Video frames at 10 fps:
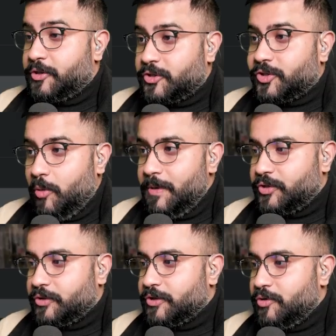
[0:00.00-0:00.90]
There's so
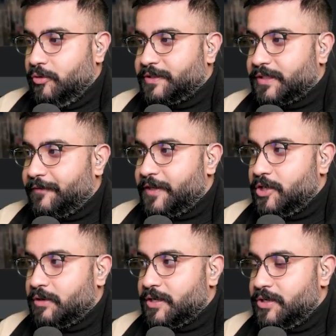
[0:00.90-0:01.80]
much other cool stuff that
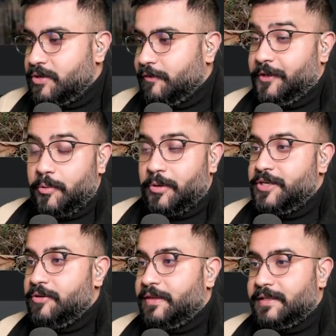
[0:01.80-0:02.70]
you can do. So if you want
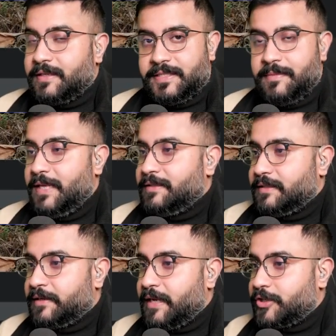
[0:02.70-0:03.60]
to do things like
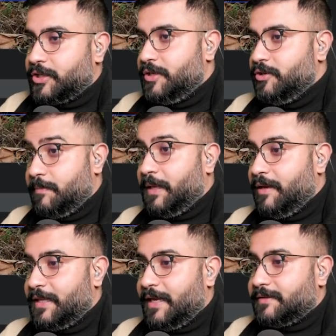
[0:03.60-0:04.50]
semantic detection, you can
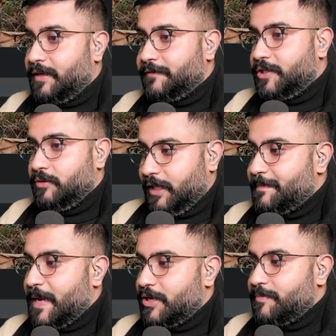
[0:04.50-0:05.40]
play with that stuff too.
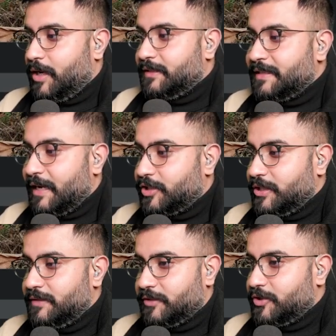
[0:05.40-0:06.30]
Like bounding box
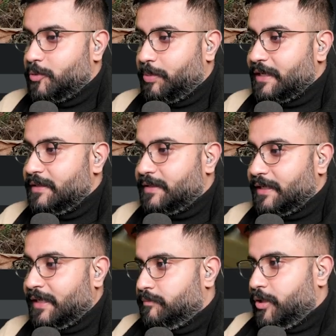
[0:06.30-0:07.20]
detections are super
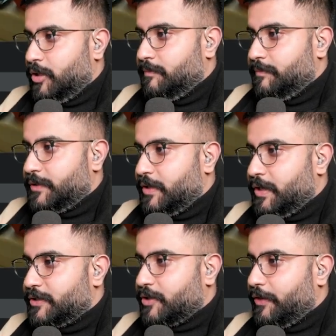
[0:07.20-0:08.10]
easy. Boom. So
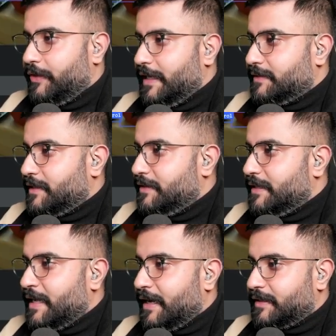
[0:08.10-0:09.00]
here's all the things that it
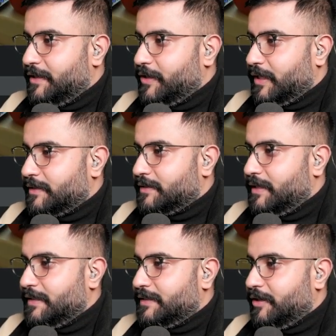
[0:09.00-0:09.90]
detected and you got this
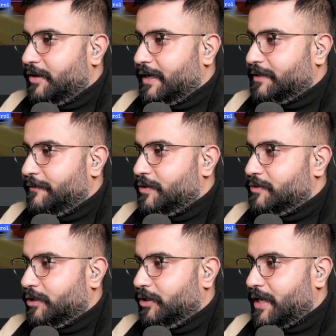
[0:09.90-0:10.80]
nice interactive
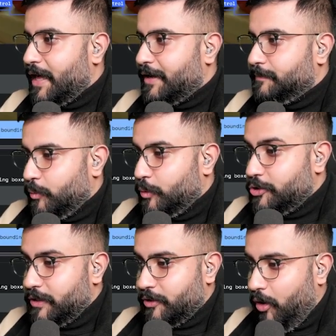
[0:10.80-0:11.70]
view to look at it.
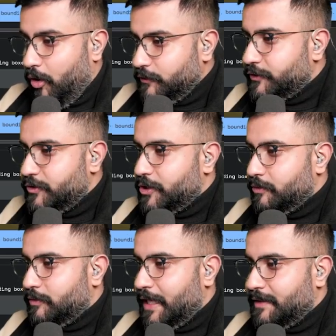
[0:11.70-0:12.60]
What you can also
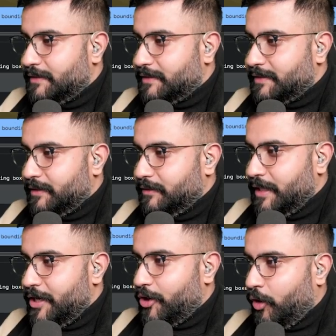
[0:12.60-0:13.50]
do, and this is
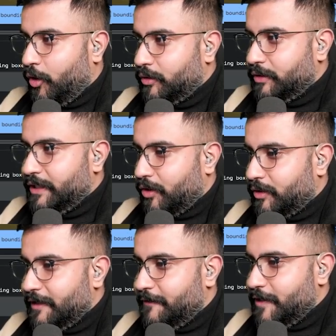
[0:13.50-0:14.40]
still an
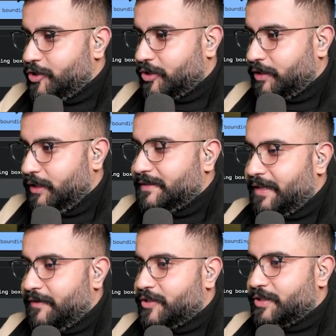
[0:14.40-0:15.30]
early feature,
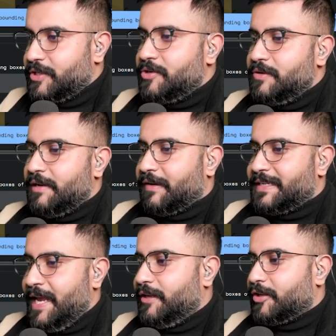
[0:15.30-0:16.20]
instead of just a 2D
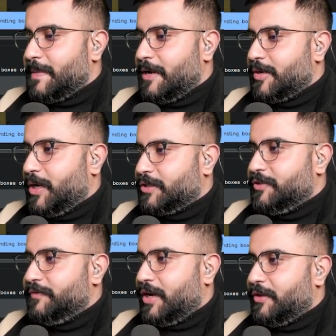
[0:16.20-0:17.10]
rectangular bounding
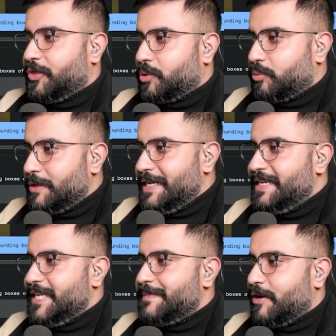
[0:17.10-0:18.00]
box, you've got a
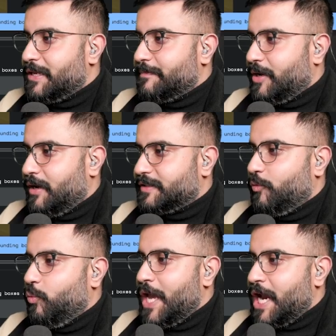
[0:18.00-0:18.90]
3D bounding box
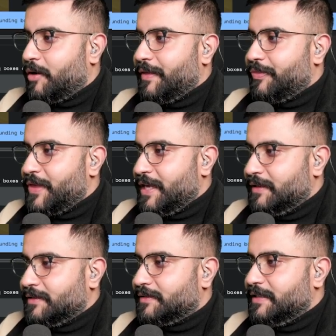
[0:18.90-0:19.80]
of where it
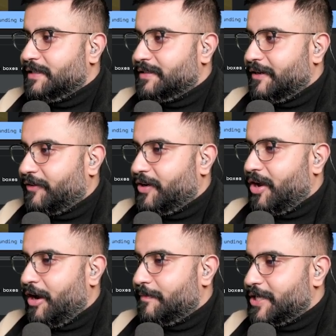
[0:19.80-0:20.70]
thinks these different
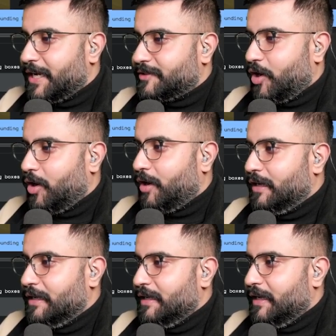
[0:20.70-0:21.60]
objects
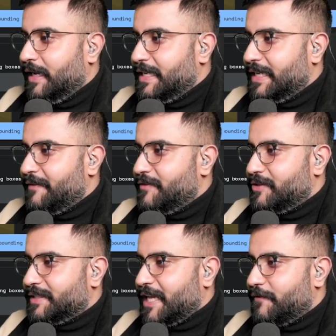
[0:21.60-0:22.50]
are. And they give you
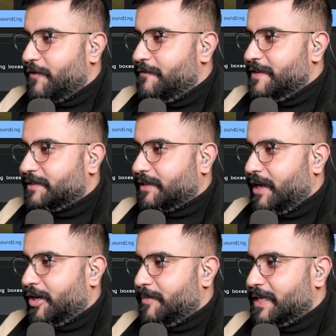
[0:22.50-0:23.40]
this FOV
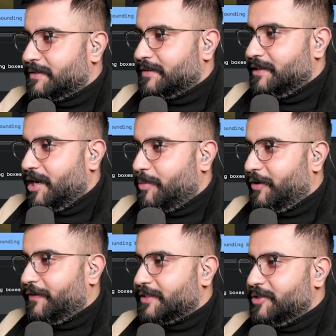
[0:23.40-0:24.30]
slider because it's not
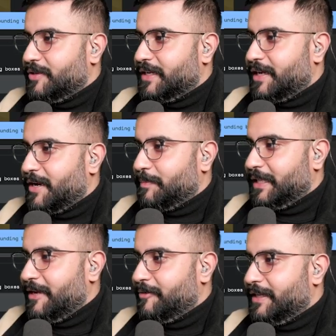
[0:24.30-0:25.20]
perfect, so you can kind of
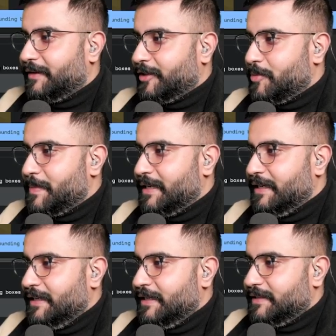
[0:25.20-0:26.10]
play with it a little bit.
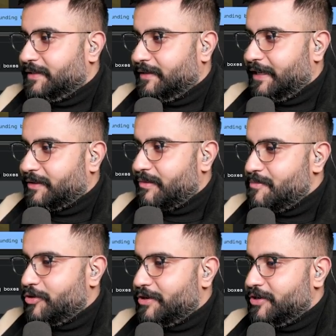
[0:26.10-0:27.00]
So like the
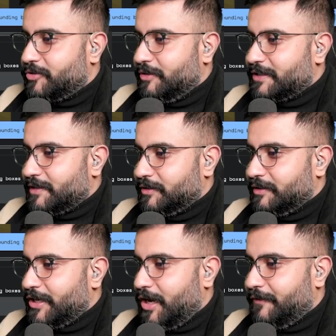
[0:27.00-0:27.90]
remote control is
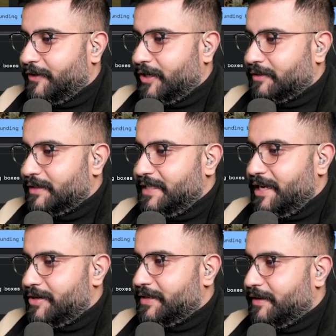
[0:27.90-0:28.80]
clearly off here. Let's see
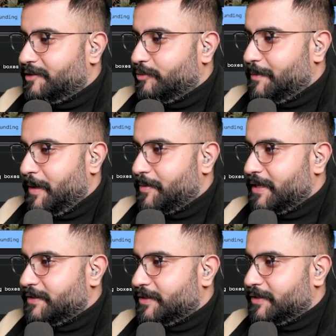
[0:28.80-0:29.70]
how it does with the
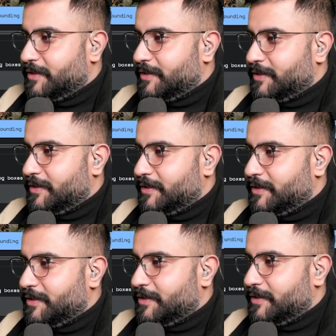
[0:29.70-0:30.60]
pumpkins over here.
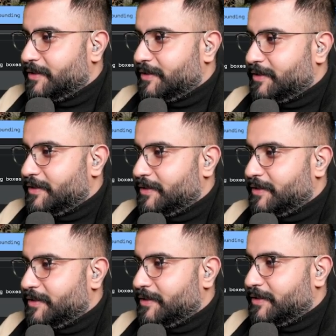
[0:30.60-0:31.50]
Much better job,
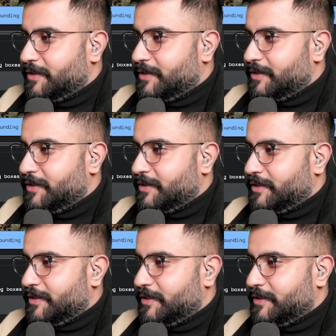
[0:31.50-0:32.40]
not perfect
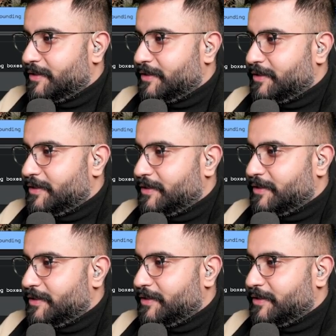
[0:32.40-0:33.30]
by any means
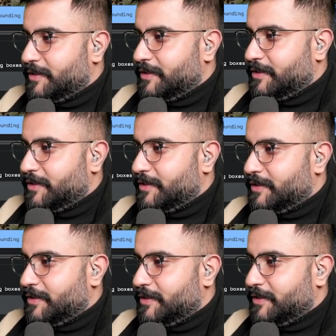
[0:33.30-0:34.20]
whatsoever. Here, if
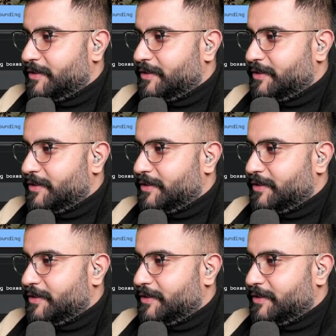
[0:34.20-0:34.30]
I